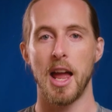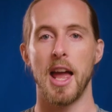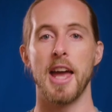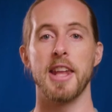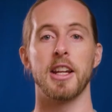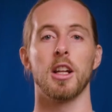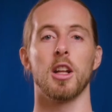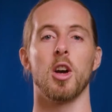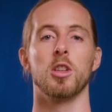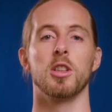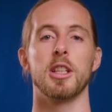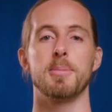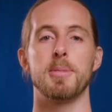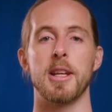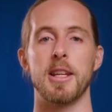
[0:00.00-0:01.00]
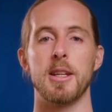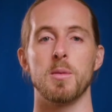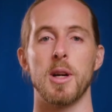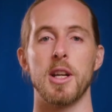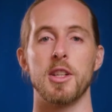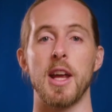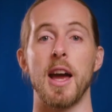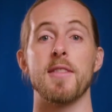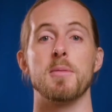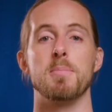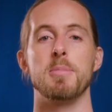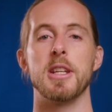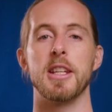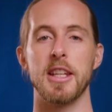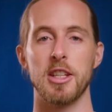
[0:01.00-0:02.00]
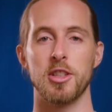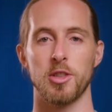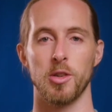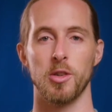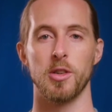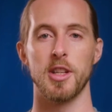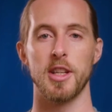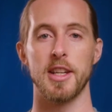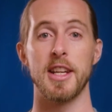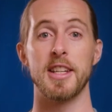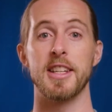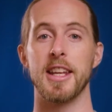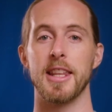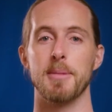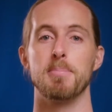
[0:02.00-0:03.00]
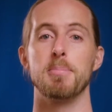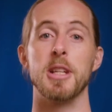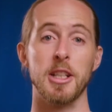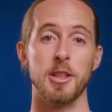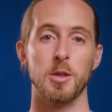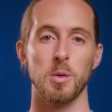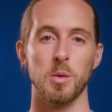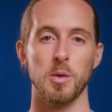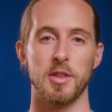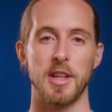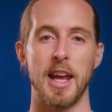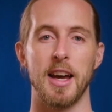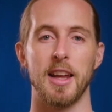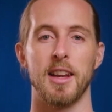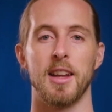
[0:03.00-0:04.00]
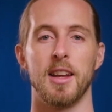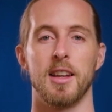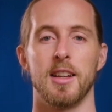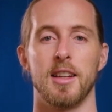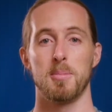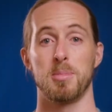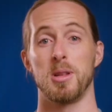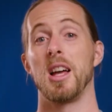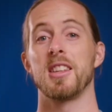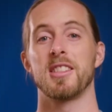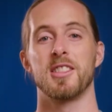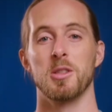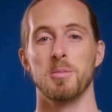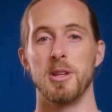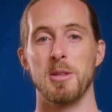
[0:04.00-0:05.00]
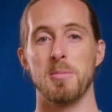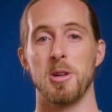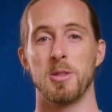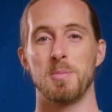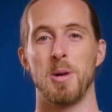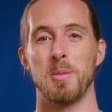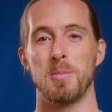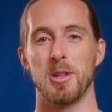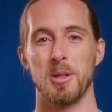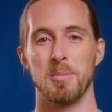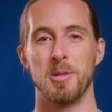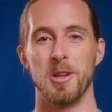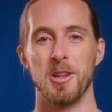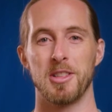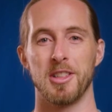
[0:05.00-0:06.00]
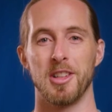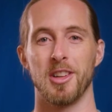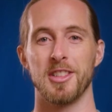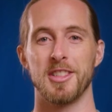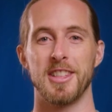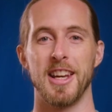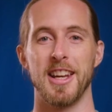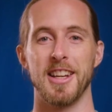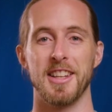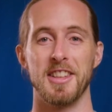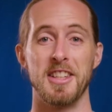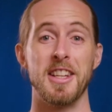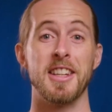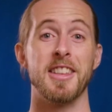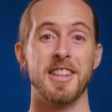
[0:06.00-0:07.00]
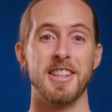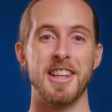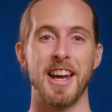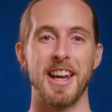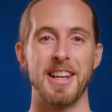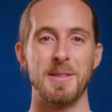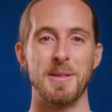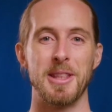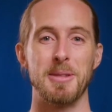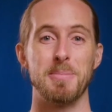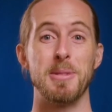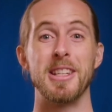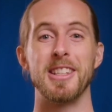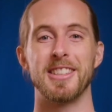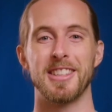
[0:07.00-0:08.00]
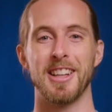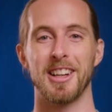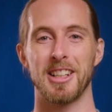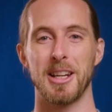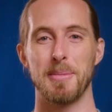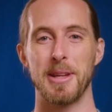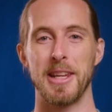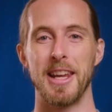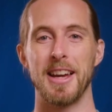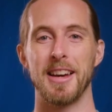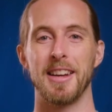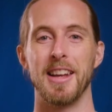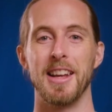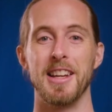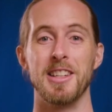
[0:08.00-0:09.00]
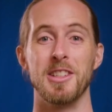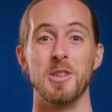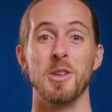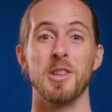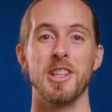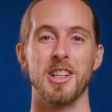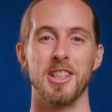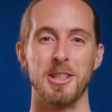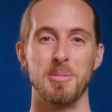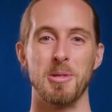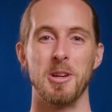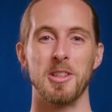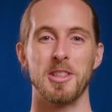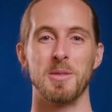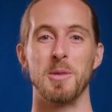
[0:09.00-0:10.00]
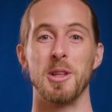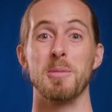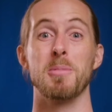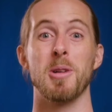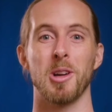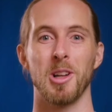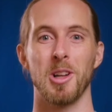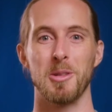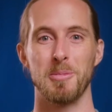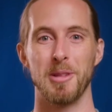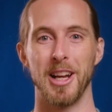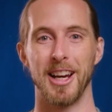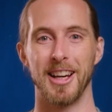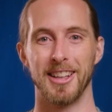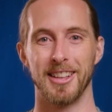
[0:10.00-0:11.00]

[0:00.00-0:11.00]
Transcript: and it'll only be when you have a big issue that you need to get the big tools out. Plus, you'll be the most popular person on set at the end of the day when the beers start coming out and you're the only person with a bottle opener.